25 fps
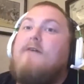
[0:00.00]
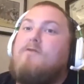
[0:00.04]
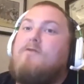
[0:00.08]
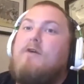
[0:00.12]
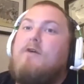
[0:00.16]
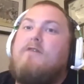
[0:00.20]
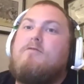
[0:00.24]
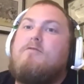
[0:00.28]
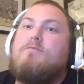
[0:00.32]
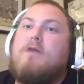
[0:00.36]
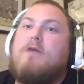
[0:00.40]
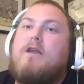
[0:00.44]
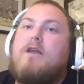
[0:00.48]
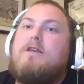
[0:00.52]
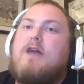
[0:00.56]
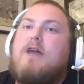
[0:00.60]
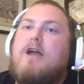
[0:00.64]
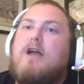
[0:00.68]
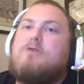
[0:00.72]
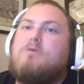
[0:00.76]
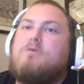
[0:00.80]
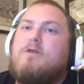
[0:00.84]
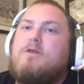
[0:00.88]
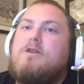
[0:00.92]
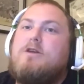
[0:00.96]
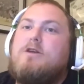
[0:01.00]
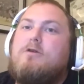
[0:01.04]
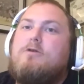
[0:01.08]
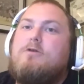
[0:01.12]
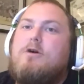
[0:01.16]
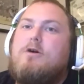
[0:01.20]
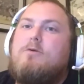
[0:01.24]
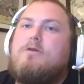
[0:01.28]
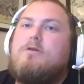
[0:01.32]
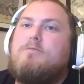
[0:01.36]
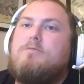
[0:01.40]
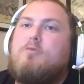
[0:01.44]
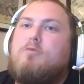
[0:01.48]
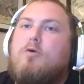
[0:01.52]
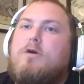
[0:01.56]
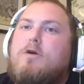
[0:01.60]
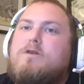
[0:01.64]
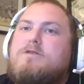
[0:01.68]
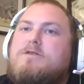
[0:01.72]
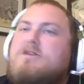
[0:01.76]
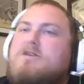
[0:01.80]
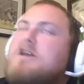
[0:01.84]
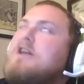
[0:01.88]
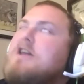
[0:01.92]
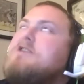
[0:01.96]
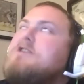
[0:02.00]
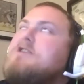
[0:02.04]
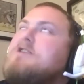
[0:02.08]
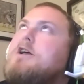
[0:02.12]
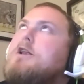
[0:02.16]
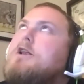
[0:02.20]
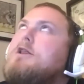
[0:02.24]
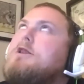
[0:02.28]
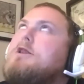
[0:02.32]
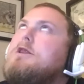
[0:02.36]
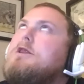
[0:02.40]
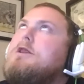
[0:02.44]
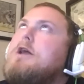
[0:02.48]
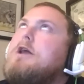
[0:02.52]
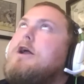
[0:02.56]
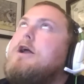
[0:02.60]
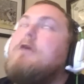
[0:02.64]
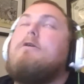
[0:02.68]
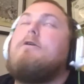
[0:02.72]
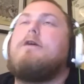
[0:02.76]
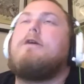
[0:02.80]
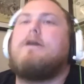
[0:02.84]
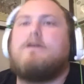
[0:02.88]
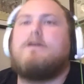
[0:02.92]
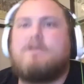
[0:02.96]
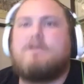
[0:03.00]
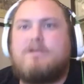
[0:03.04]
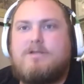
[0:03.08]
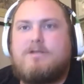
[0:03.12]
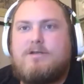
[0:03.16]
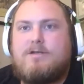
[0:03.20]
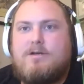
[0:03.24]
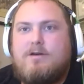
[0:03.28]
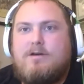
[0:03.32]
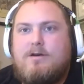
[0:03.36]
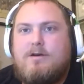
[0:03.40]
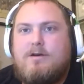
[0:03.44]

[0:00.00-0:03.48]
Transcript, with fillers: you ever played catch with a dildo with the boys? It's hilarious.